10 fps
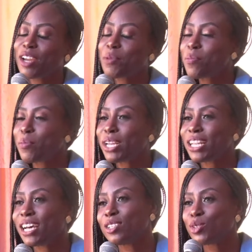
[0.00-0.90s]
I remember my
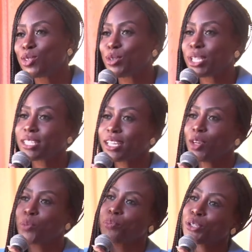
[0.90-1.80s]
dad used to do it.
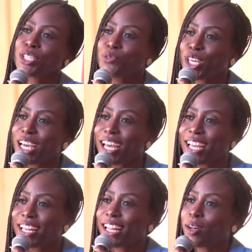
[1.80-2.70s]
He would put his finger
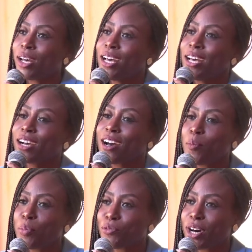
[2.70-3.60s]
in the
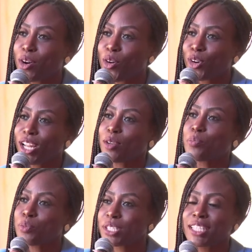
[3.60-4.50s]
cup of alcohol and
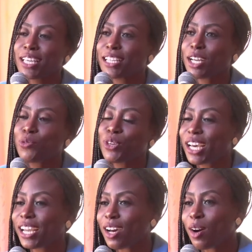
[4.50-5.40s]
stick that
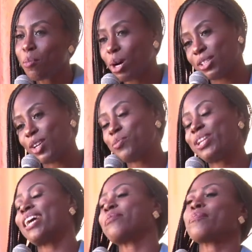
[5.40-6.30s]
finger in our mouth and be
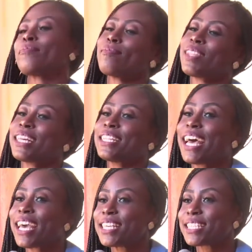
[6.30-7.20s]
like, mm,
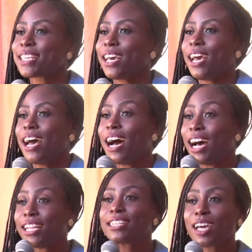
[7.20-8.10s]
nice.
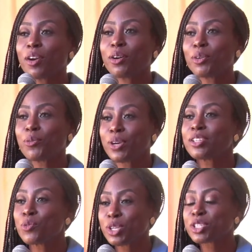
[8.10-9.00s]
And later on,
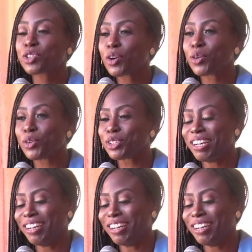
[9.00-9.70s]
we, we struggled,